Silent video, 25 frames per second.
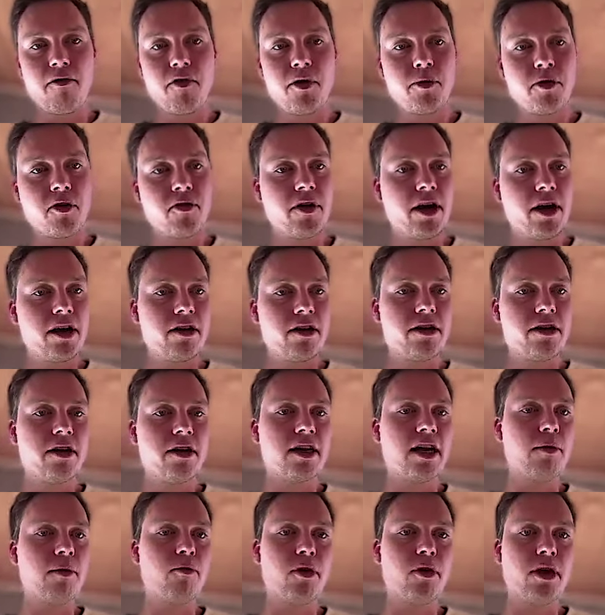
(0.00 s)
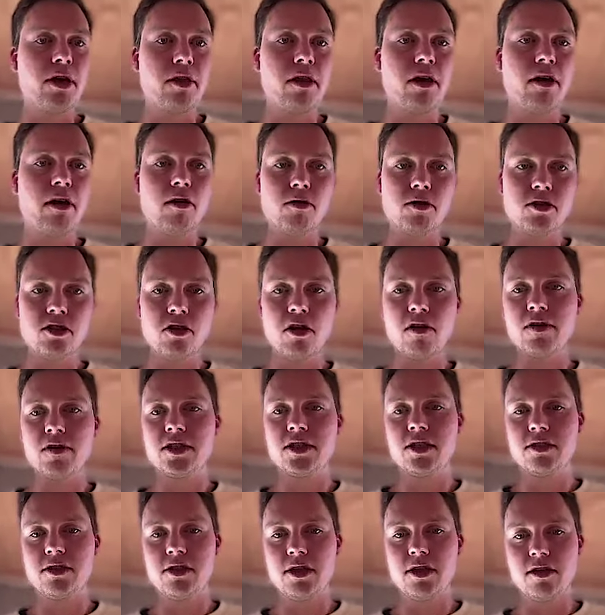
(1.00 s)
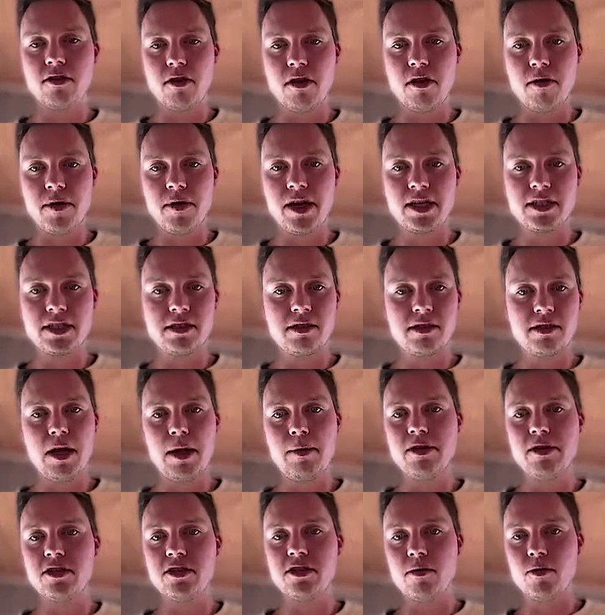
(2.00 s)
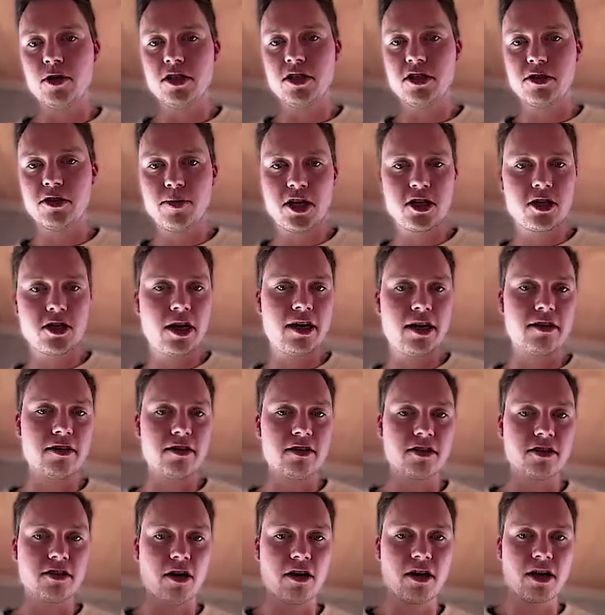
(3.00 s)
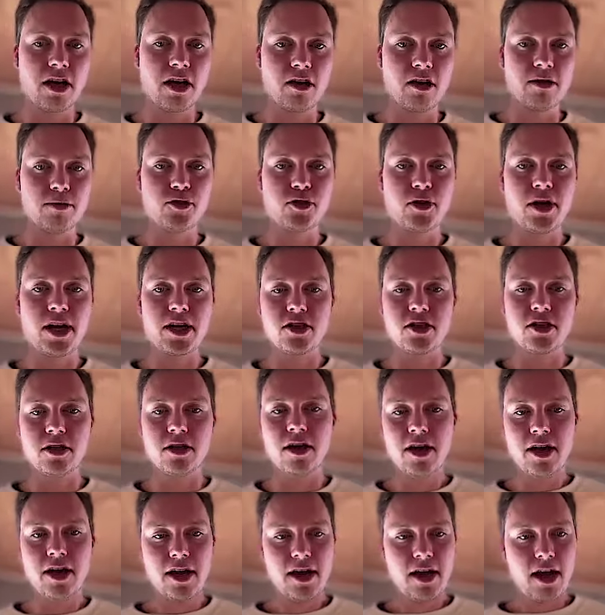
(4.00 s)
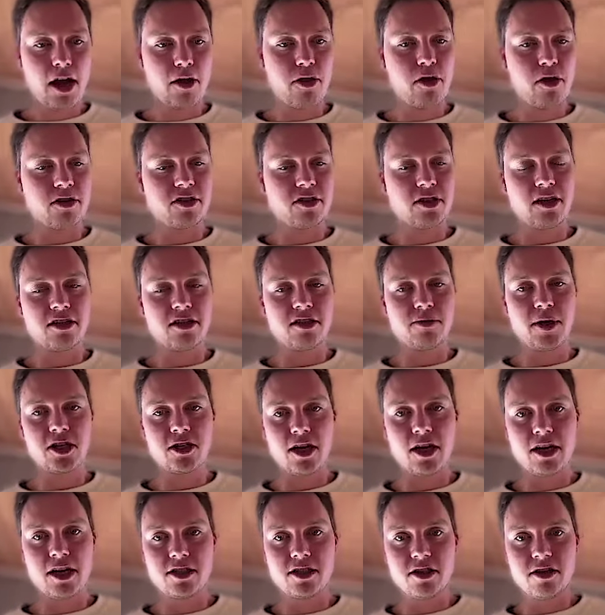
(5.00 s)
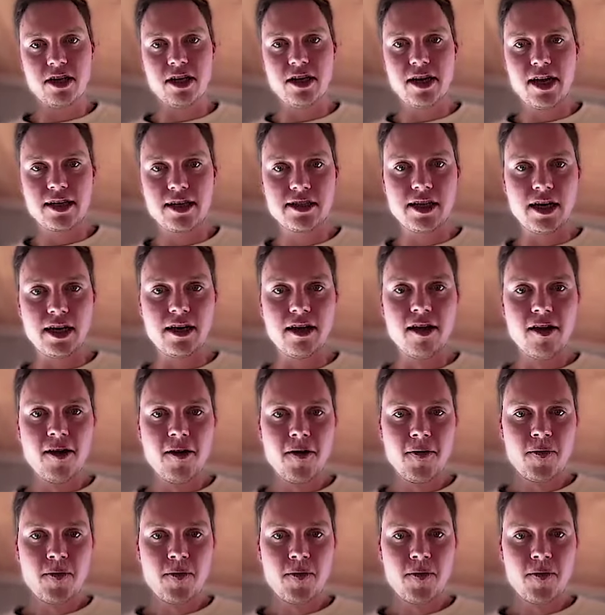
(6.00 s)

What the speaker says: every provider here can bring their own services into the mix. Maybe someone is specialized on account abstraction, others are specialized on indexing.